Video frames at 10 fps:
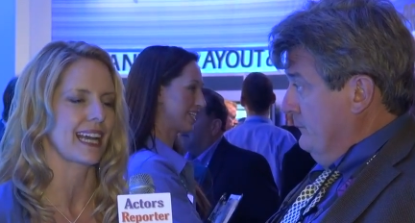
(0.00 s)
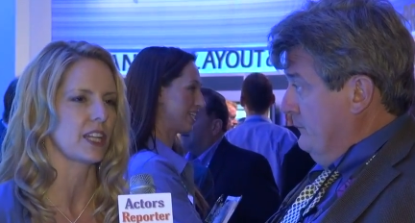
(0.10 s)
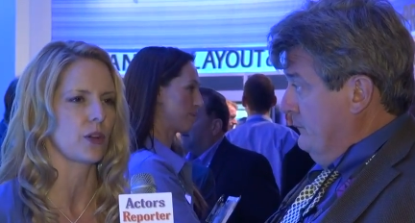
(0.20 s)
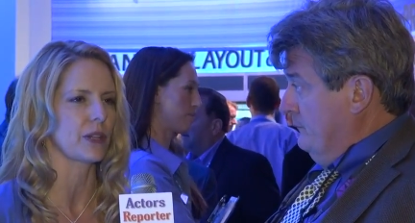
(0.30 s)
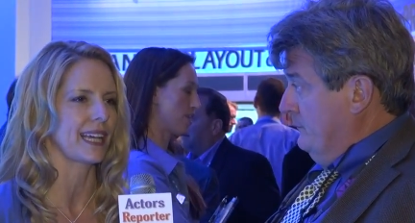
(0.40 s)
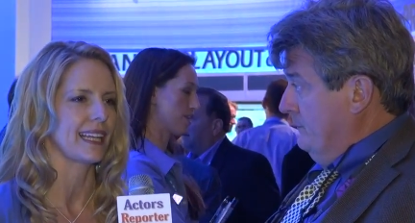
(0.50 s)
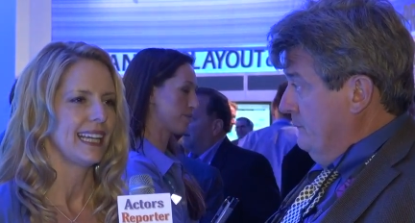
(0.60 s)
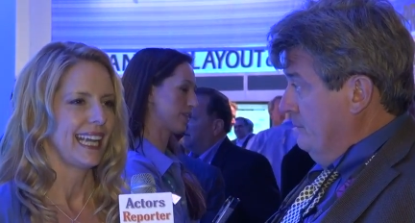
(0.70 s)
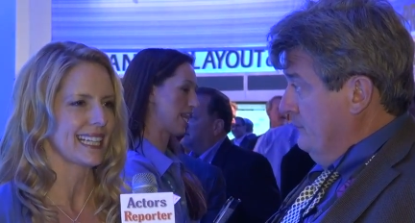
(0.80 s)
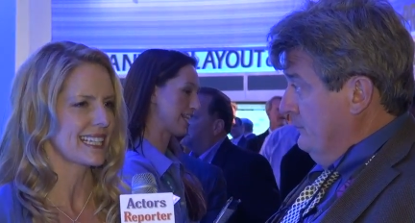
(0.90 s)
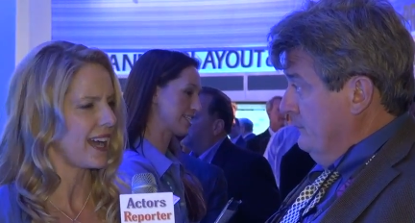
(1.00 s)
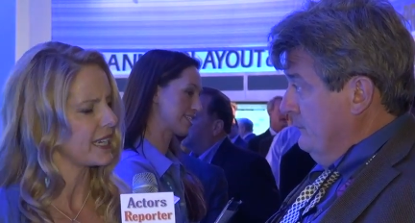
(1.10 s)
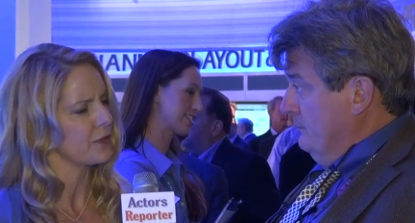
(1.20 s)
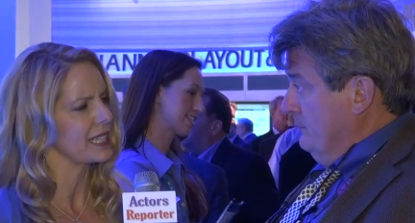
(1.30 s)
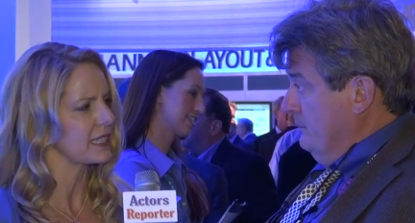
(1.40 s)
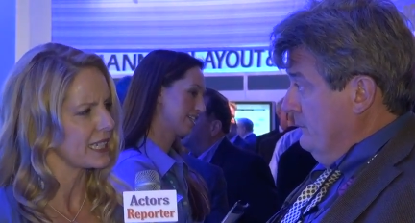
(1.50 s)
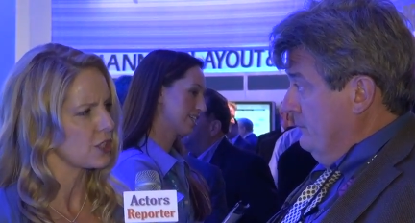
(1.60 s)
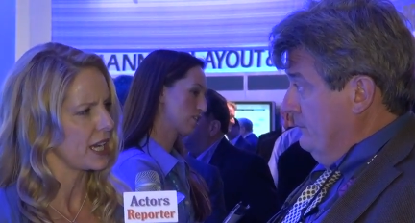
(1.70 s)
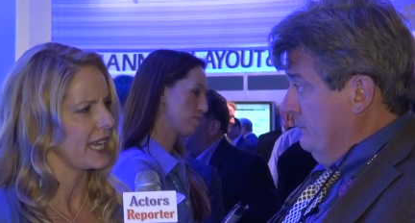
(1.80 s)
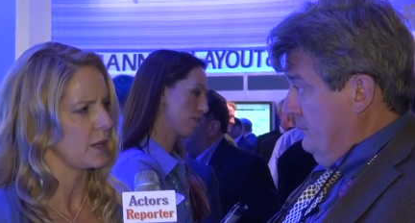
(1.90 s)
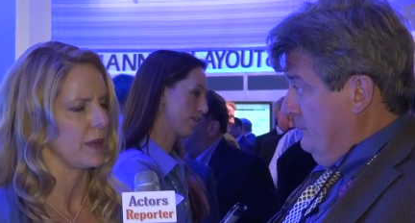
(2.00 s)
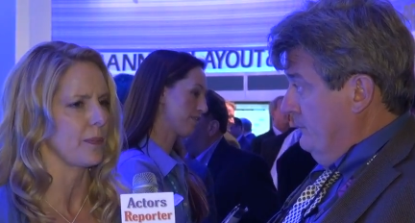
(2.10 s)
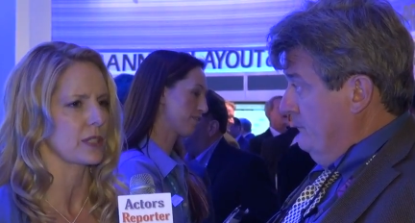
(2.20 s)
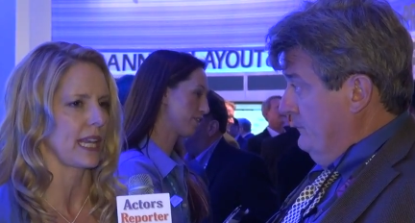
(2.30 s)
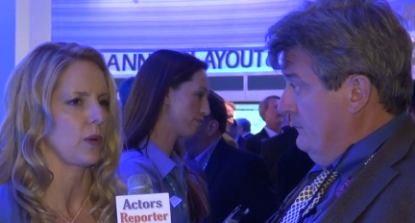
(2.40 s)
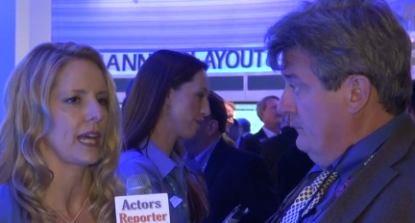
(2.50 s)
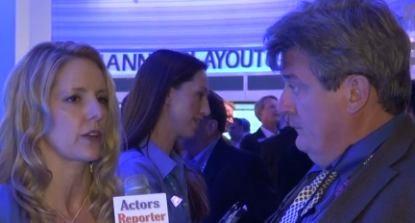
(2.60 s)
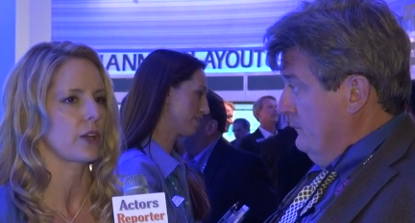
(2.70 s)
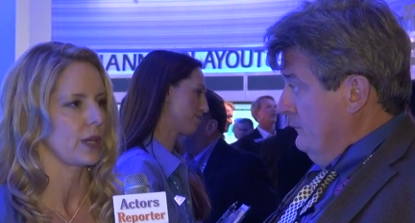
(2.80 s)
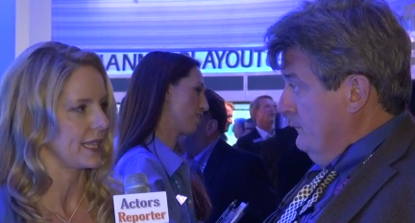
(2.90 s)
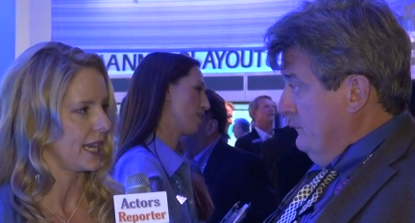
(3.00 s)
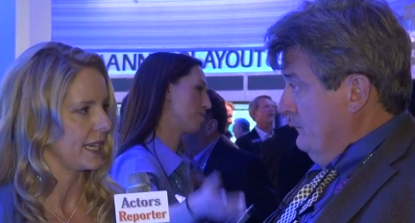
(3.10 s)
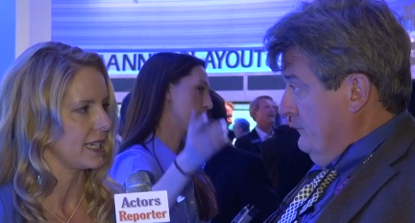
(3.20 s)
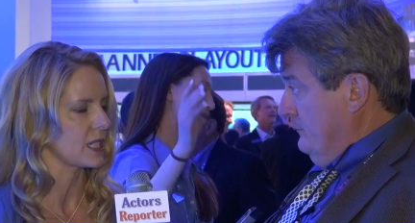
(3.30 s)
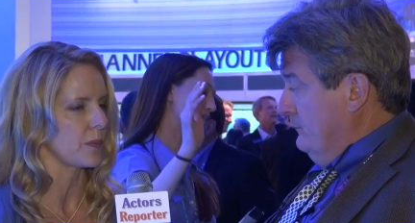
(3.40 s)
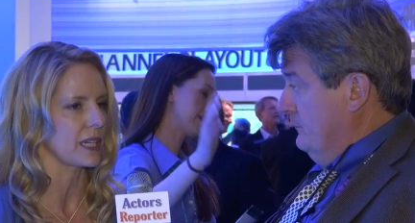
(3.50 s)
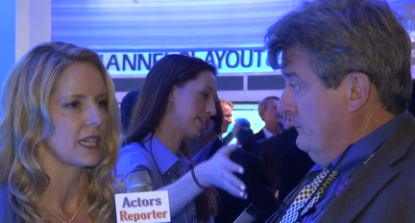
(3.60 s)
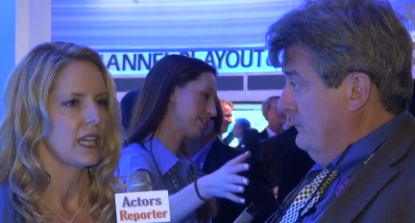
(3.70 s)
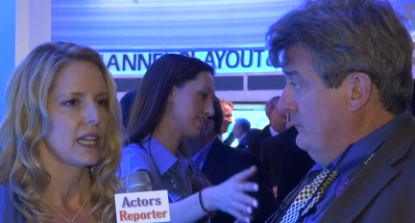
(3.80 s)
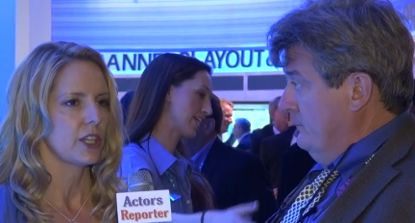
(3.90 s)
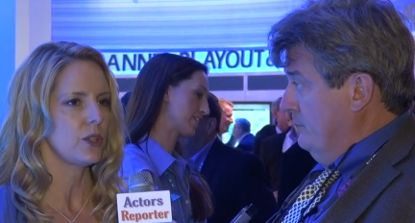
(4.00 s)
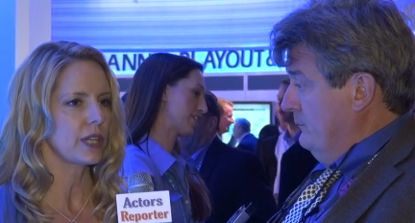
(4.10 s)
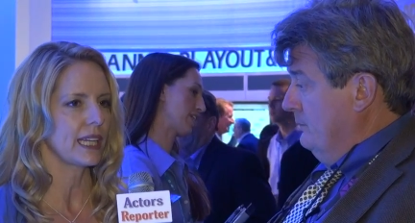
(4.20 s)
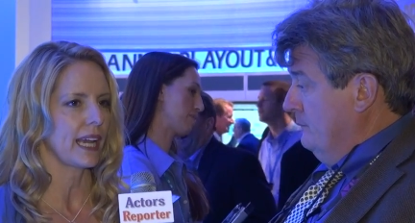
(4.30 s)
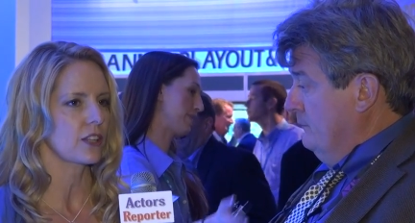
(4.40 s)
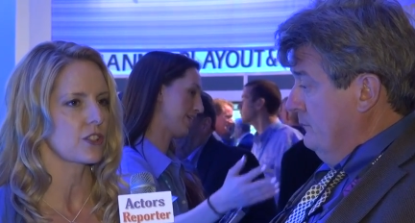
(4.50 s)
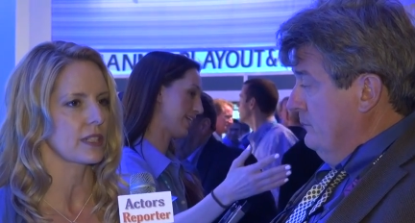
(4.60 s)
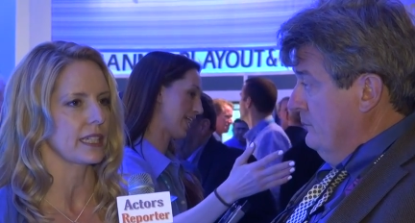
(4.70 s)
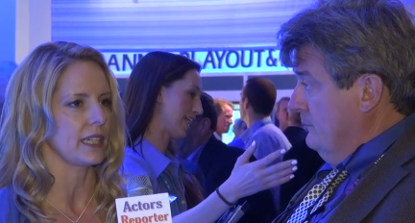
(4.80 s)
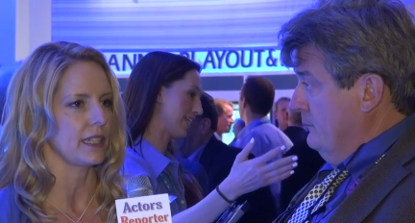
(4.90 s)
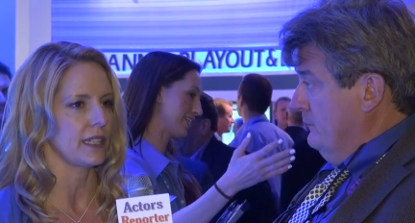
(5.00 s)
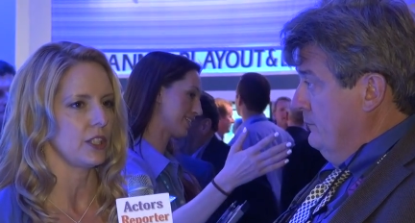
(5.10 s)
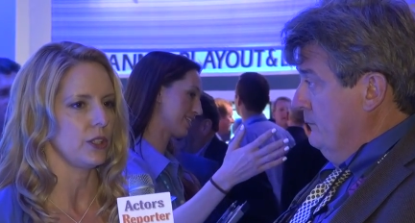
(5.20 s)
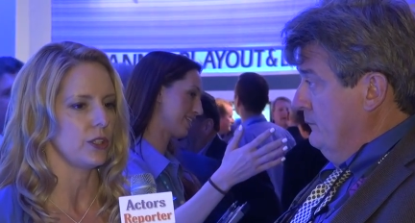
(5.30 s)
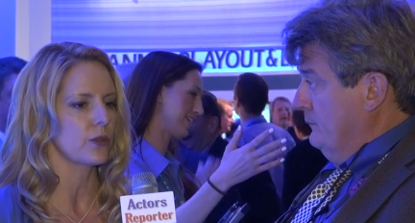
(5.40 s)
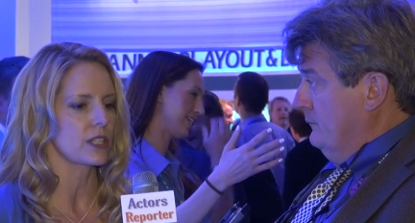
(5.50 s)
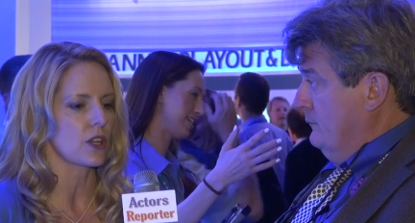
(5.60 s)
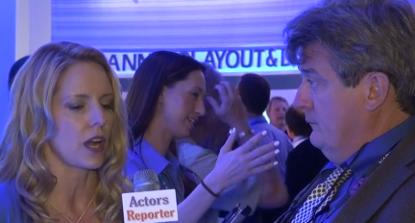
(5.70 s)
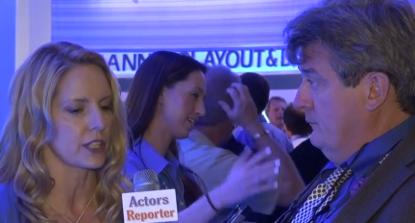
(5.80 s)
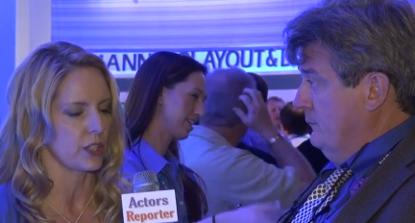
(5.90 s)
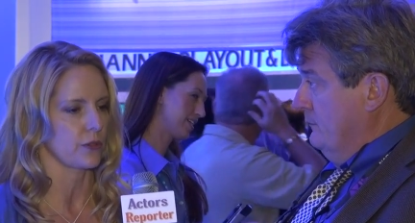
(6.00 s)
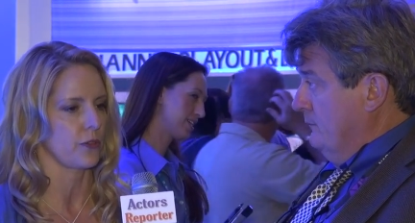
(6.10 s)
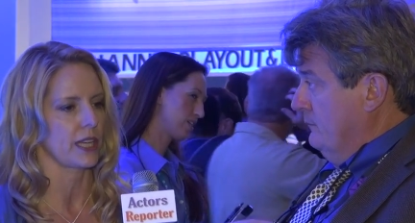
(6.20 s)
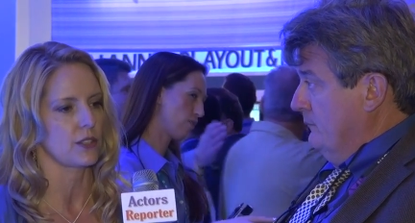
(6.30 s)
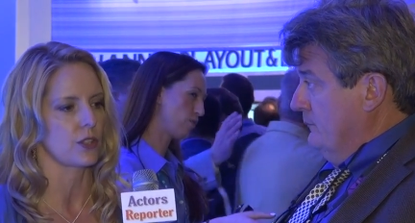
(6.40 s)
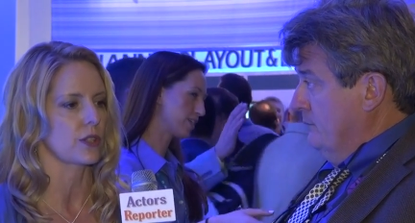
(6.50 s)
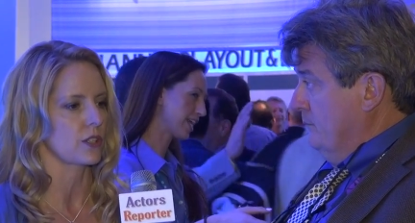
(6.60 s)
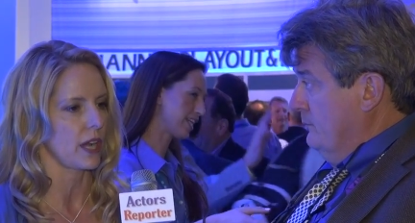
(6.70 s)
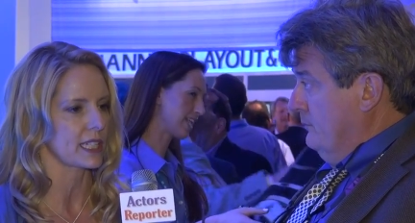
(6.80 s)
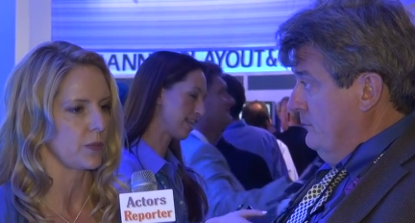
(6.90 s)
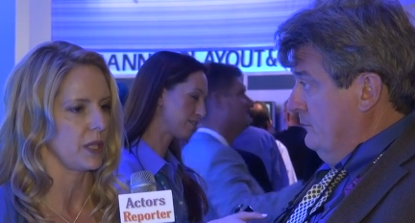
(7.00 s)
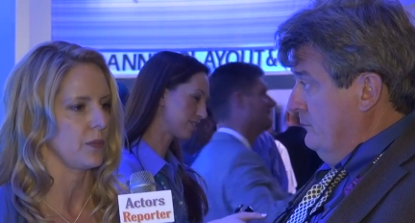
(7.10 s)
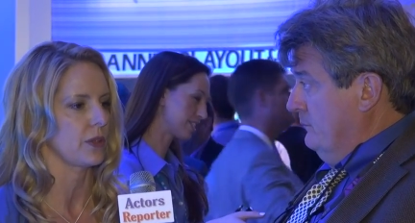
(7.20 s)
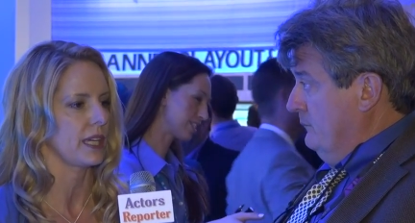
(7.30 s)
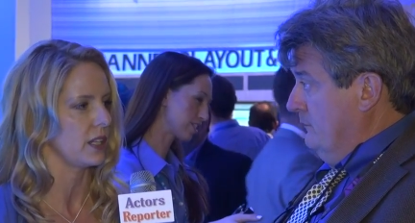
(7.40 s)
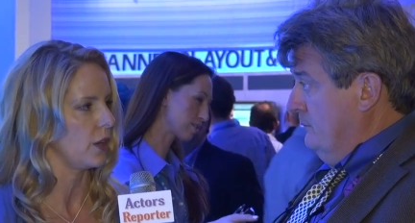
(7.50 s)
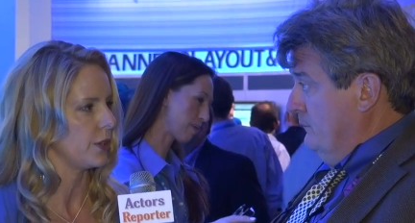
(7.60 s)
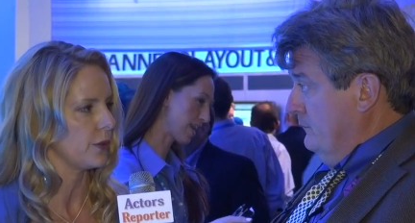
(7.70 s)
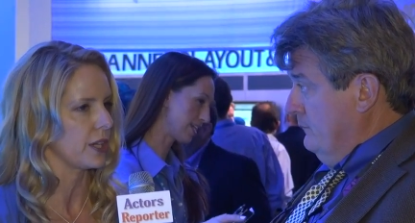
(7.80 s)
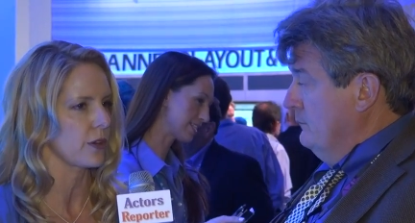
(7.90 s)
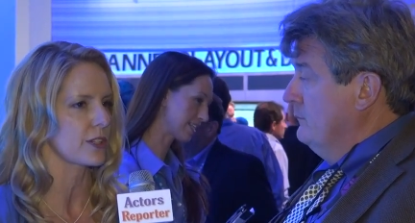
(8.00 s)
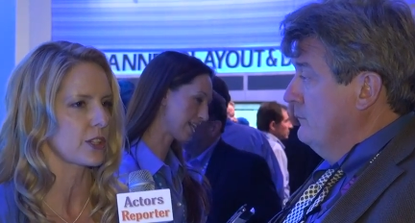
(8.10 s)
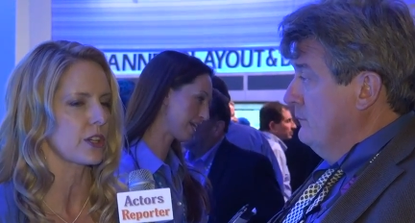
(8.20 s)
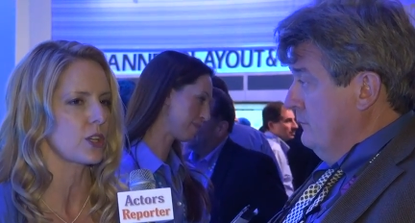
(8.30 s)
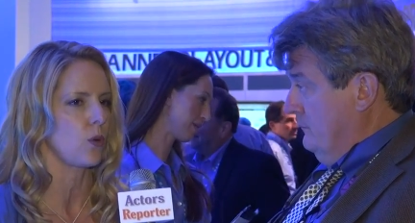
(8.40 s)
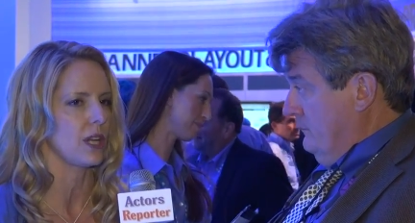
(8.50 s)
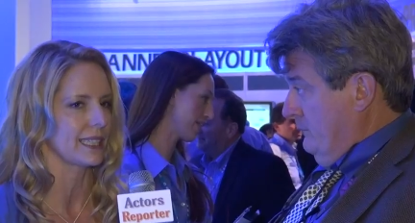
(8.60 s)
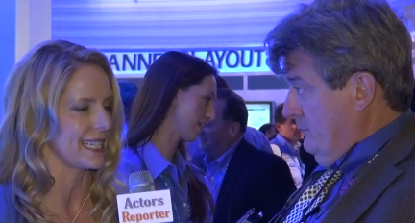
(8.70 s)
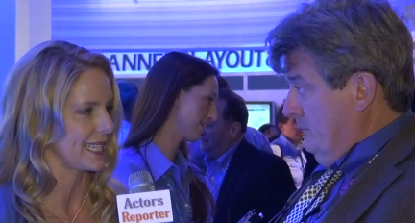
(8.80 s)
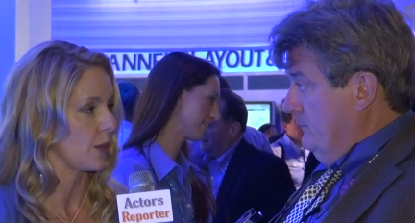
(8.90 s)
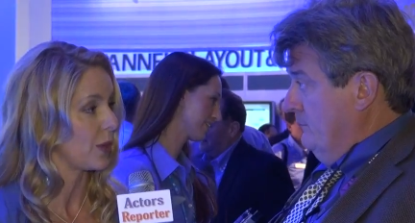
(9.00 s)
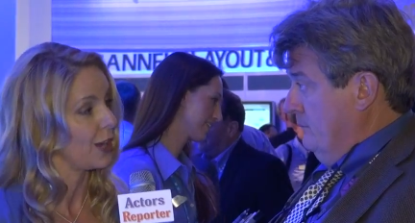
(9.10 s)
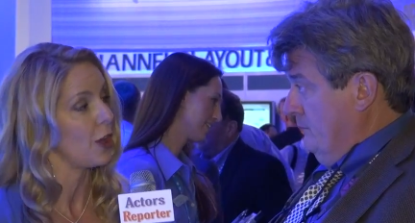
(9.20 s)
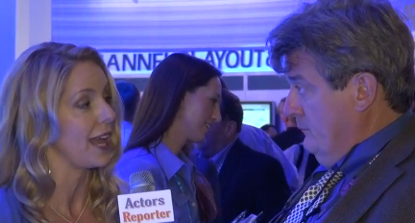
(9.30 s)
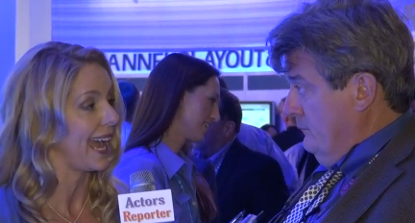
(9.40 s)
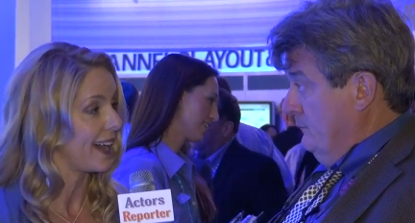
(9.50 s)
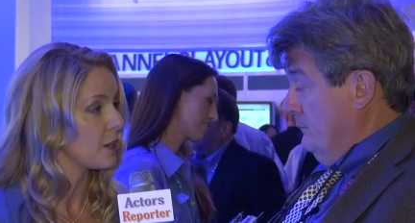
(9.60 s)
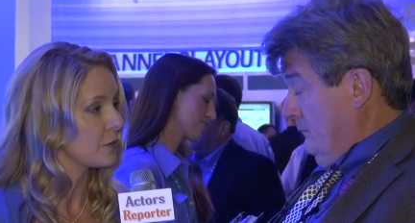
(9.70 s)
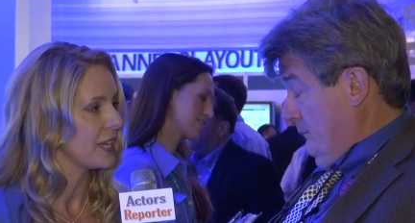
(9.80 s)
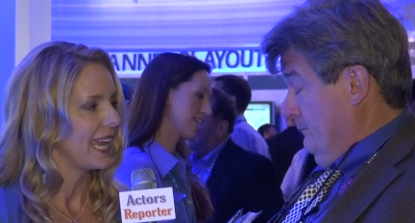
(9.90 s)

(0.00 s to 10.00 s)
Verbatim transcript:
Speaker 1: And I know that it's kind of cliche and people say, well, I don't know what that is. But you can actually, you can talk to your friends, you can talk to people that know you there are certain qualities that we all have,